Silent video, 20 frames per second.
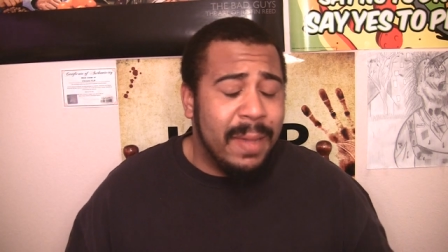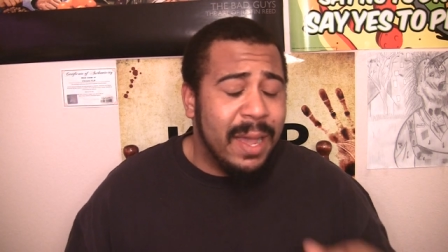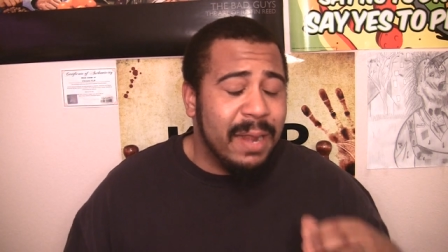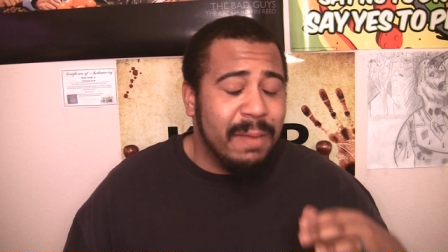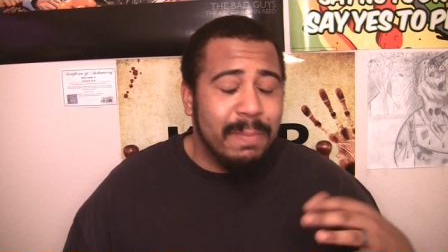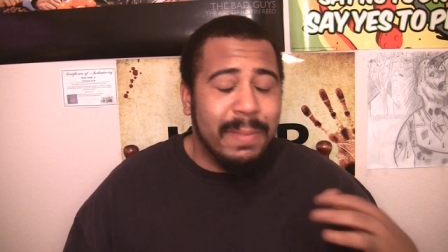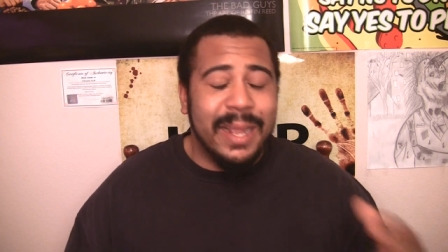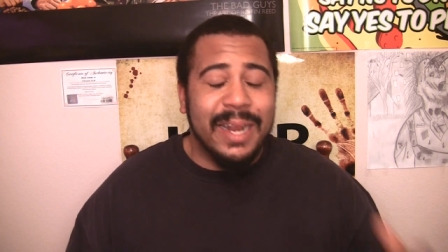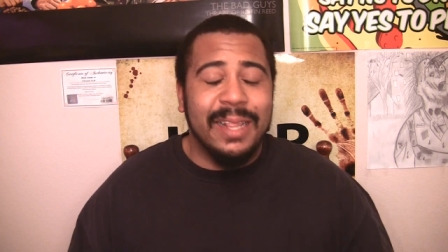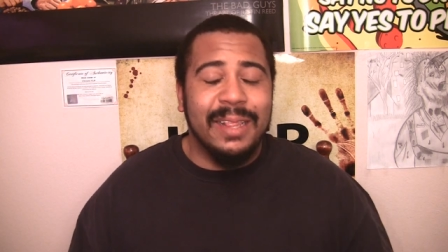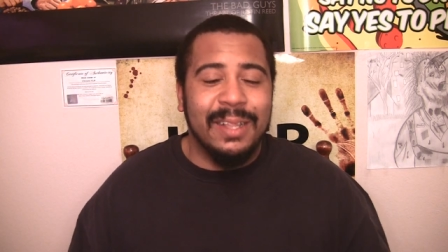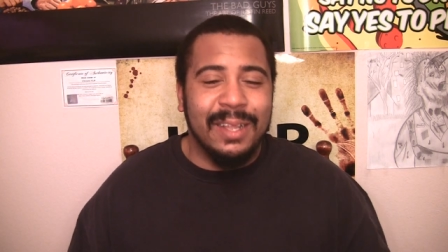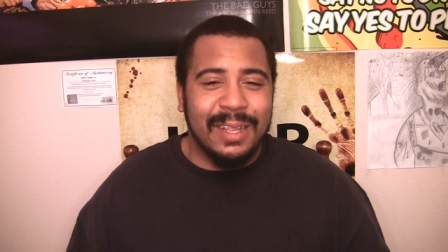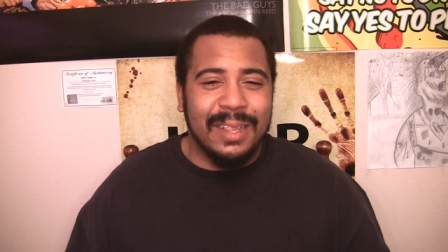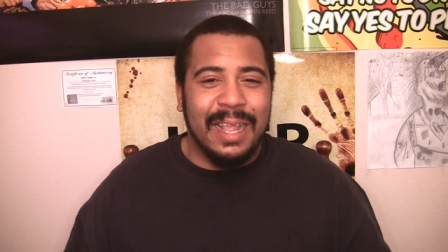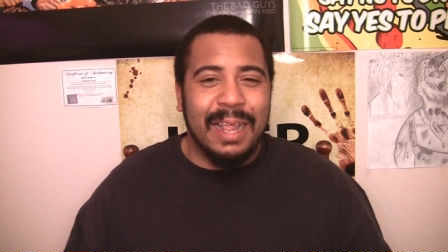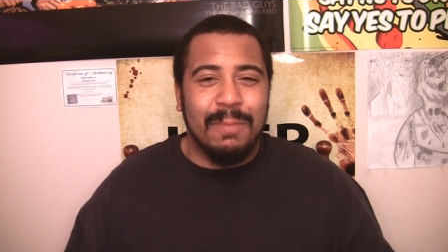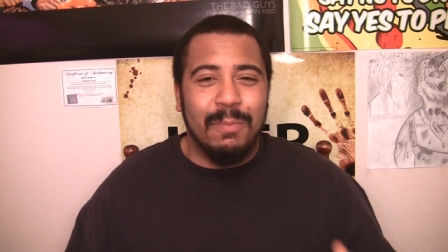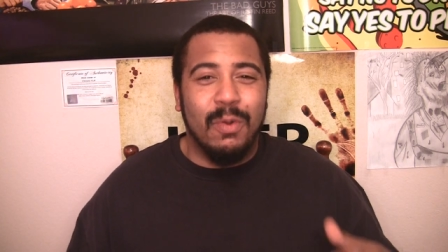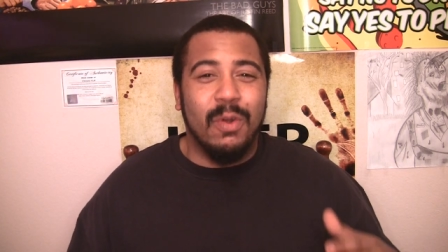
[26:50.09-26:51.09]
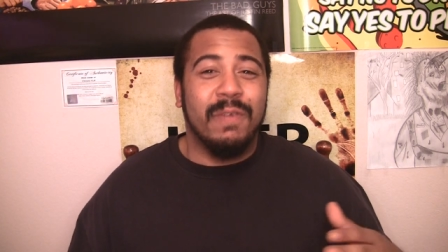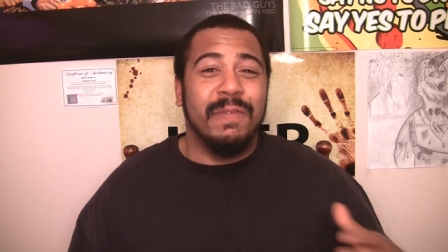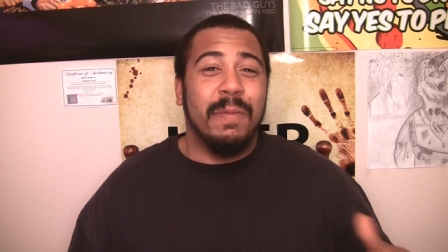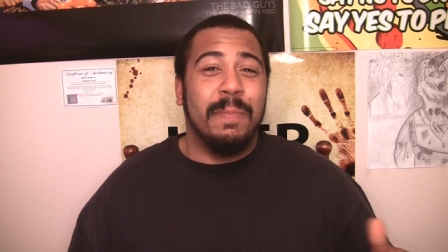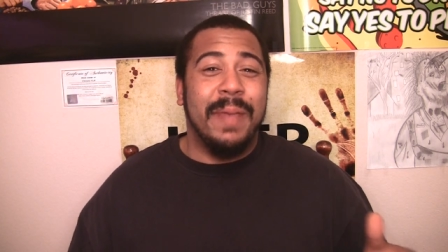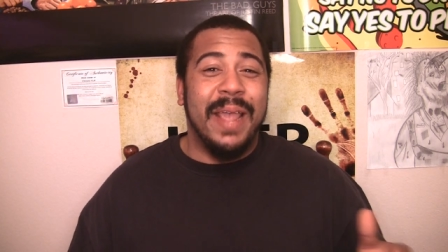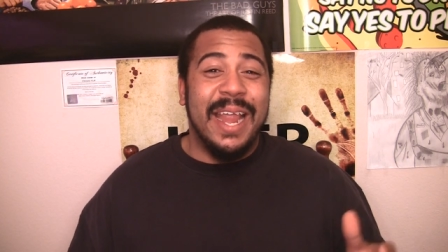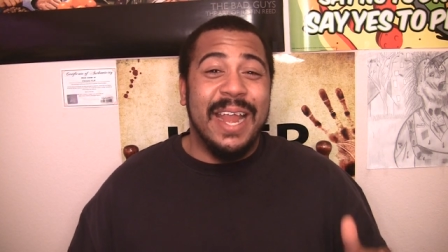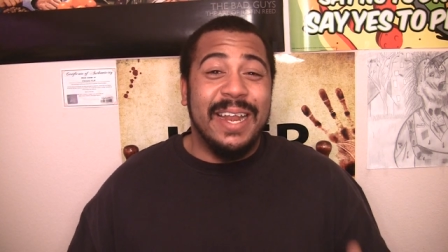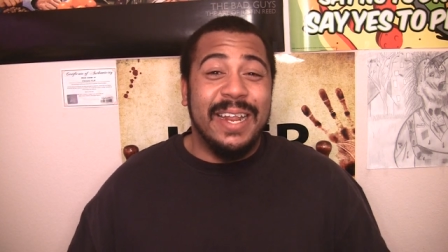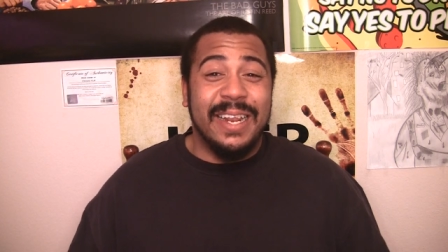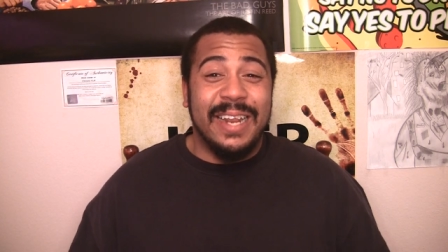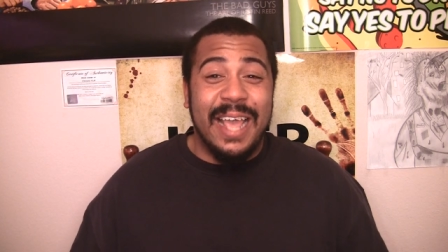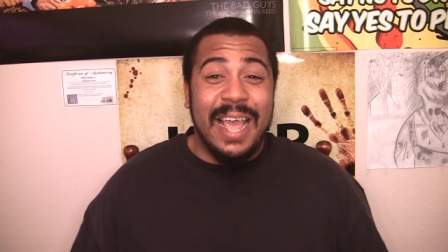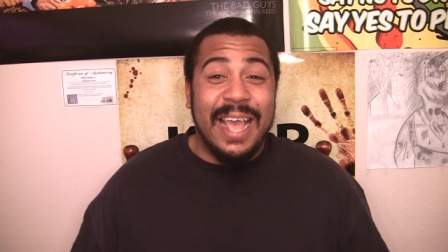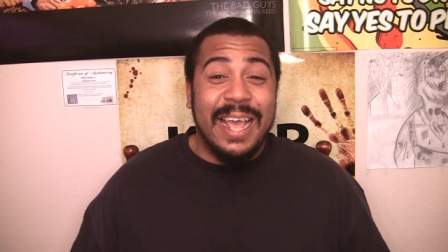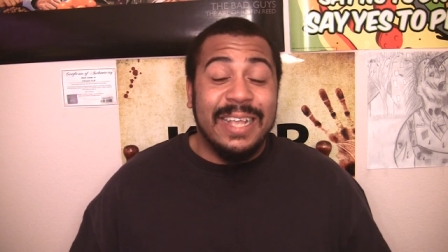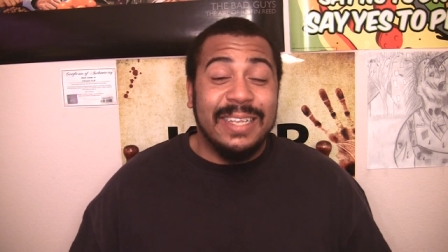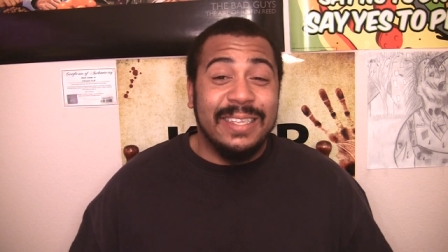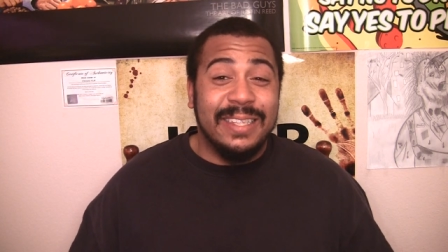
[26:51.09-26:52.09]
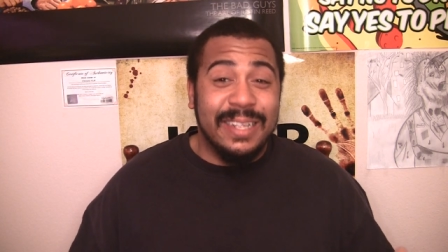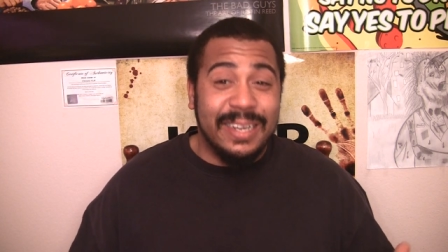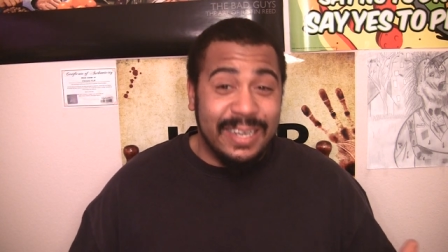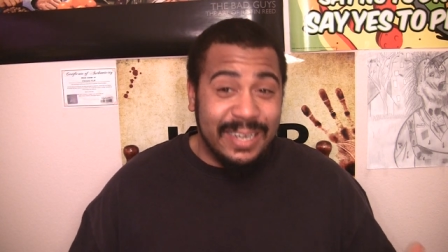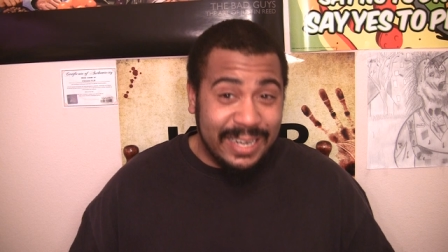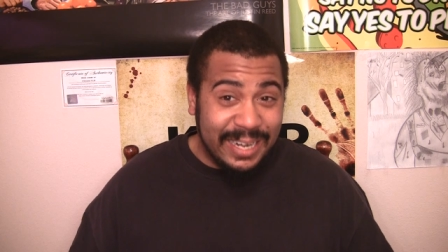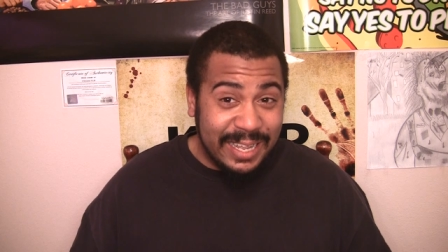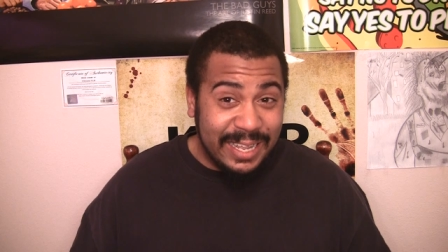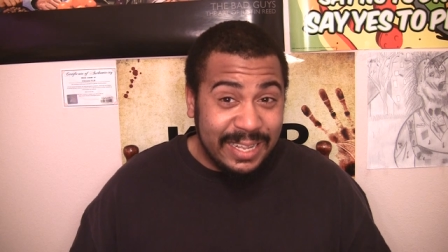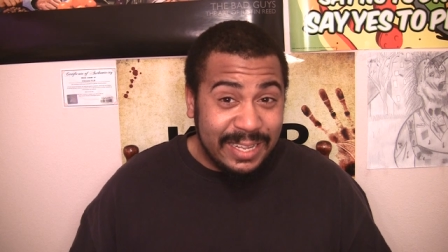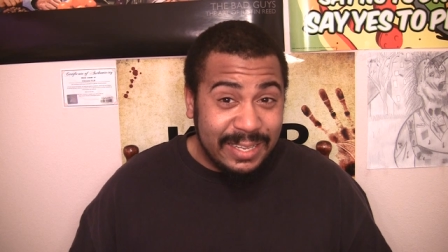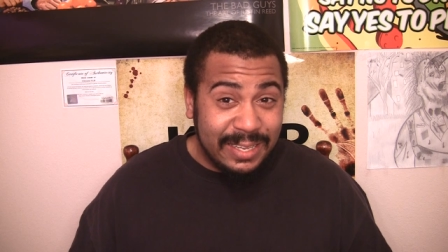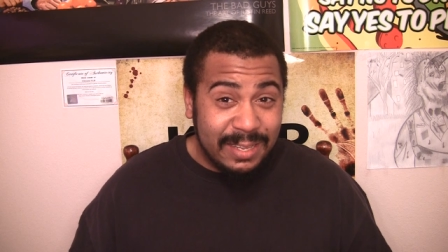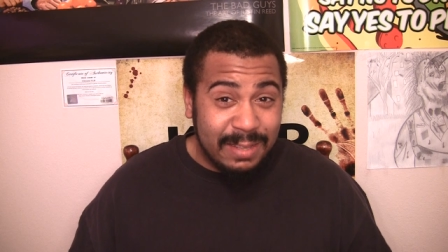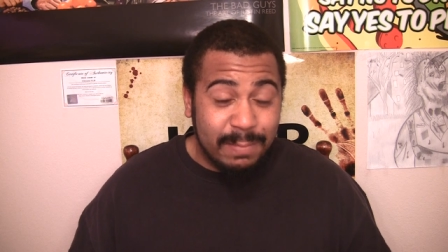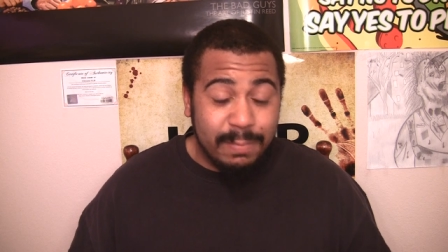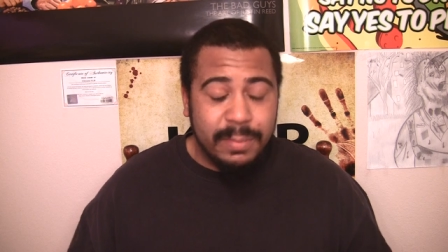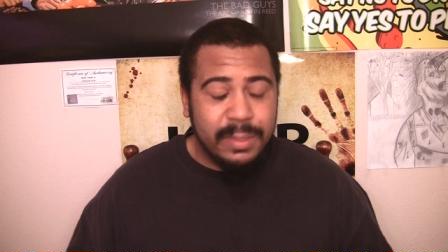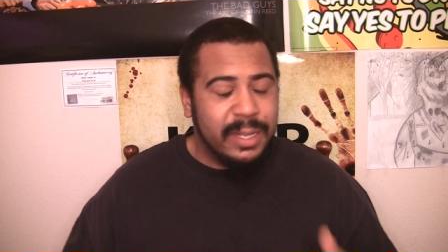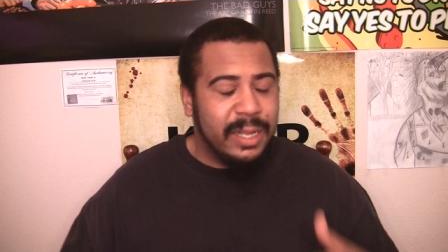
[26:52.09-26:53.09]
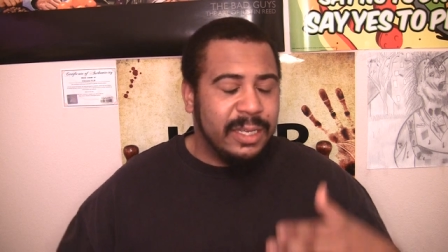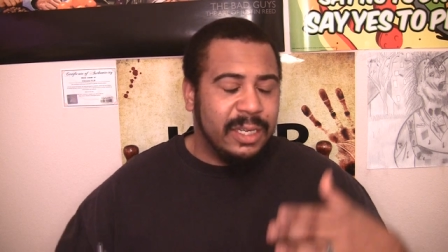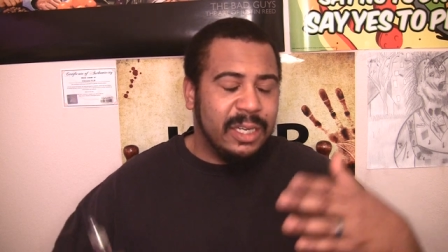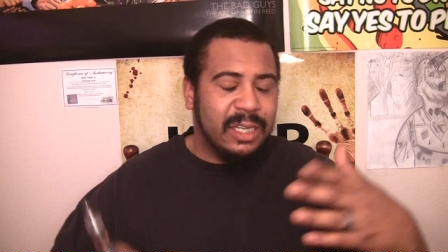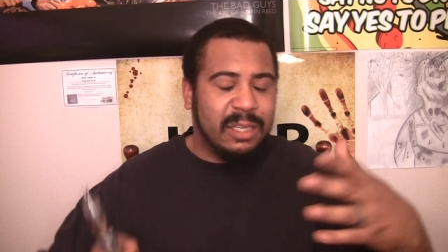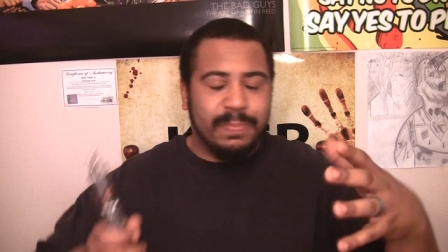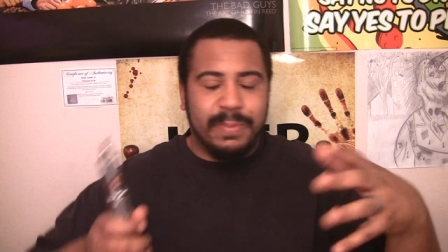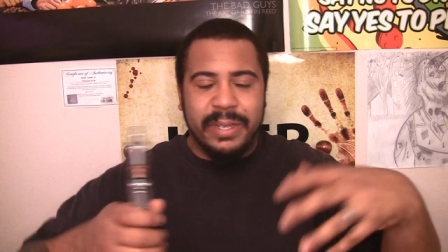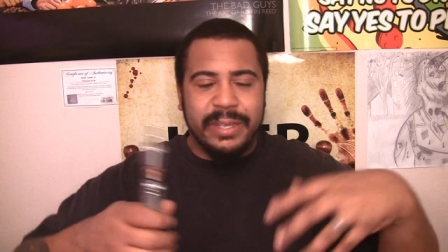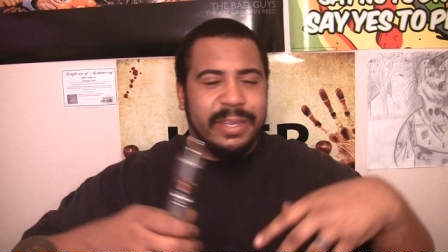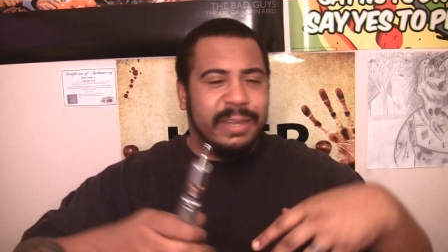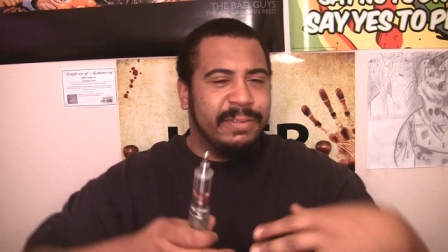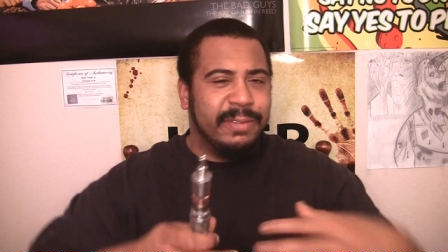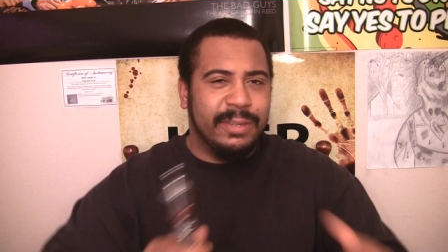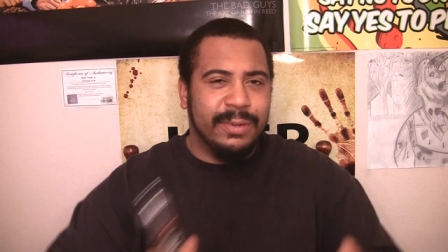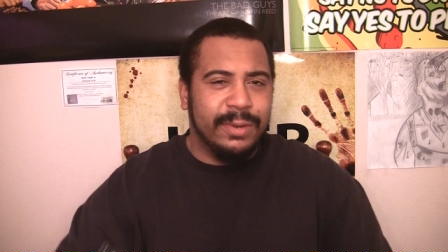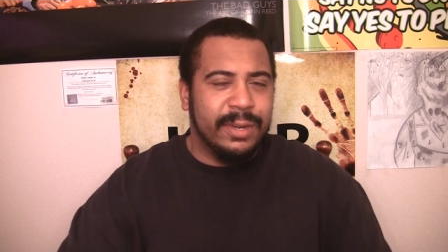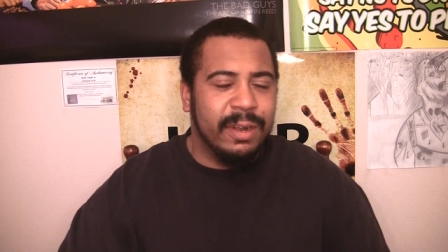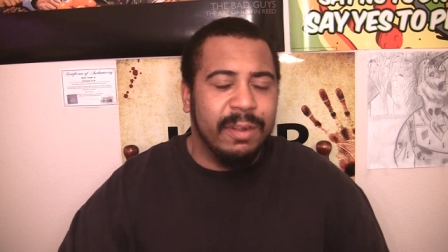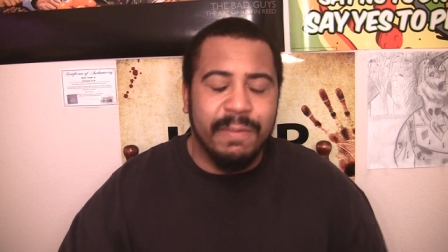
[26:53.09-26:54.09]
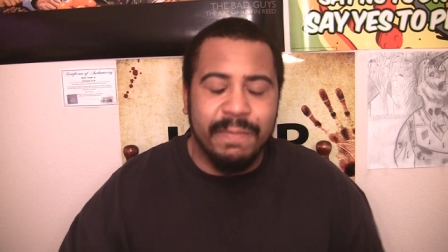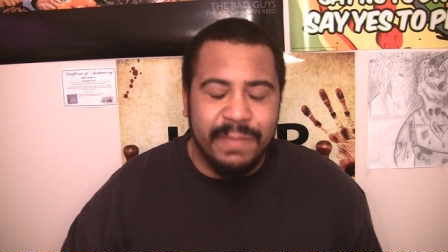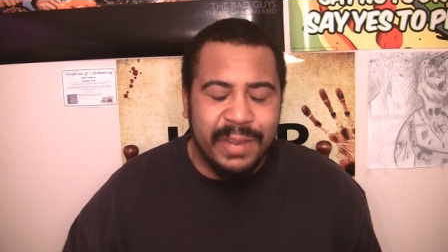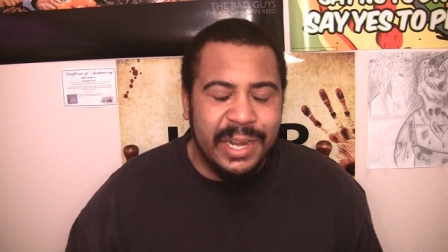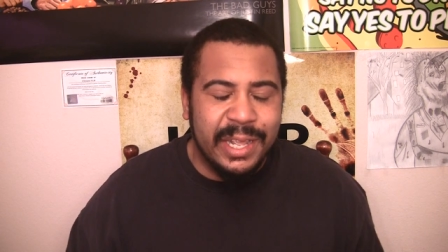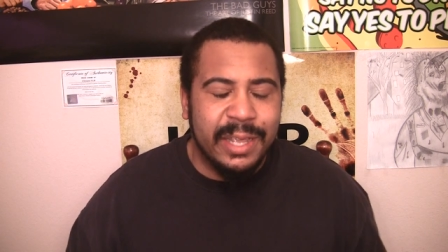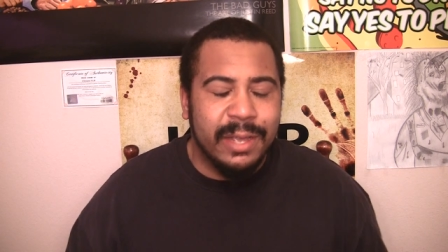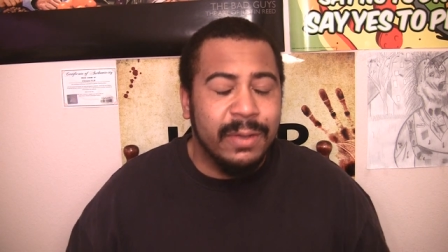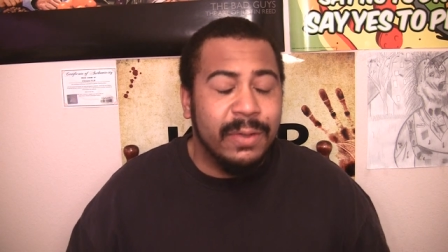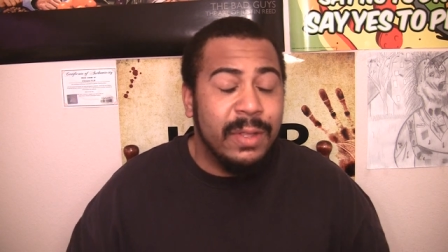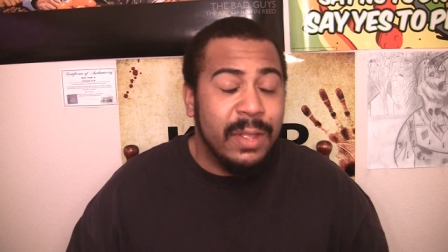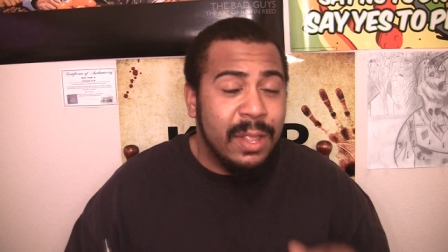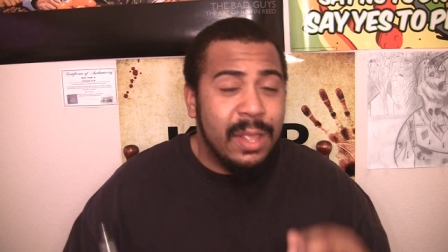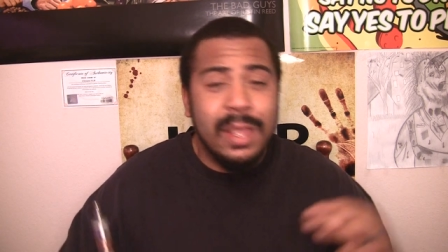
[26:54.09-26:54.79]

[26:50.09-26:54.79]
have made it look like more of a pain in the ass than it is, but that's just because I was doing it on video.